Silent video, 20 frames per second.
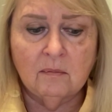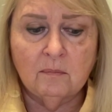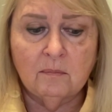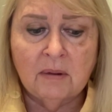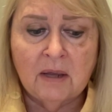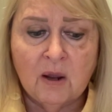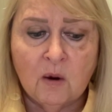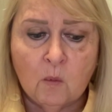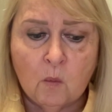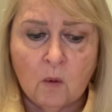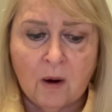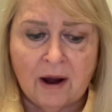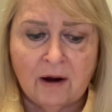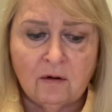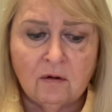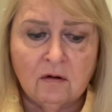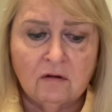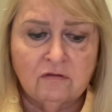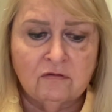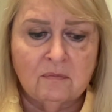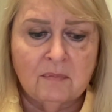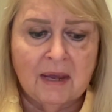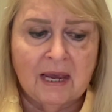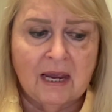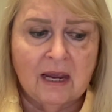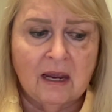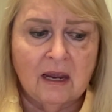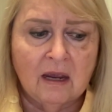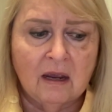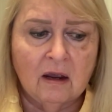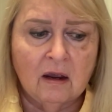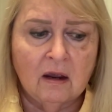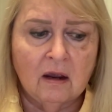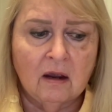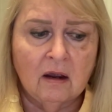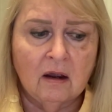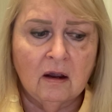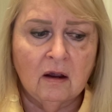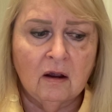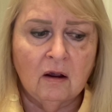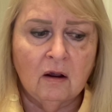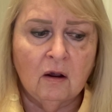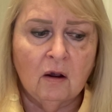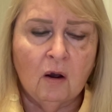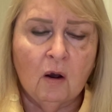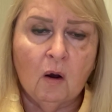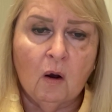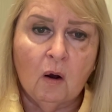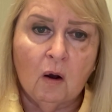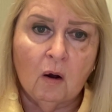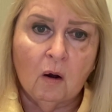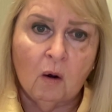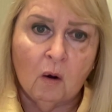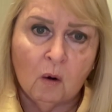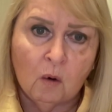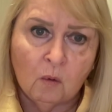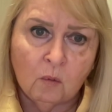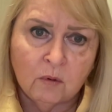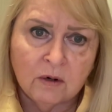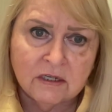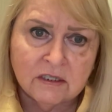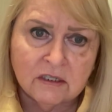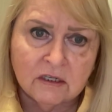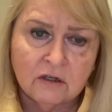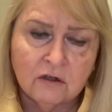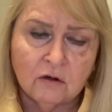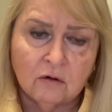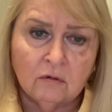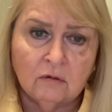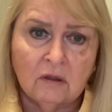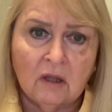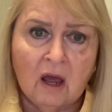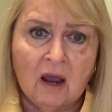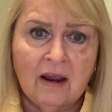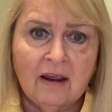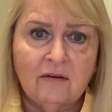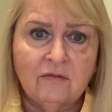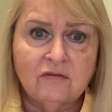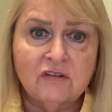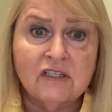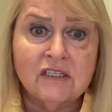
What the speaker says: Be aware of me. Always in your life.